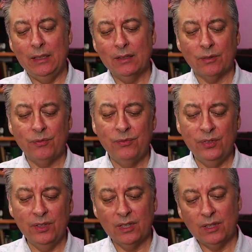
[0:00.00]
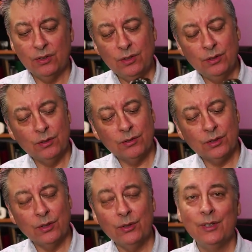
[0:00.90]
man, these are filthy too.
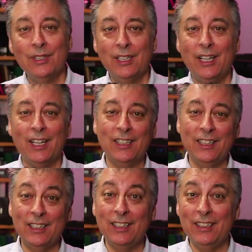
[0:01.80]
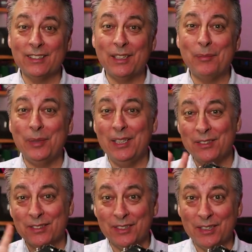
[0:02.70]
So I cleaned these up, and
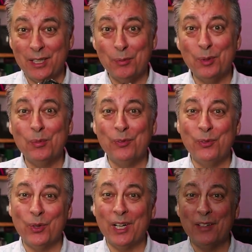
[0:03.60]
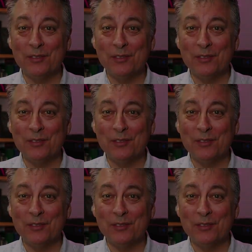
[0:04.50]
here's a couple of before and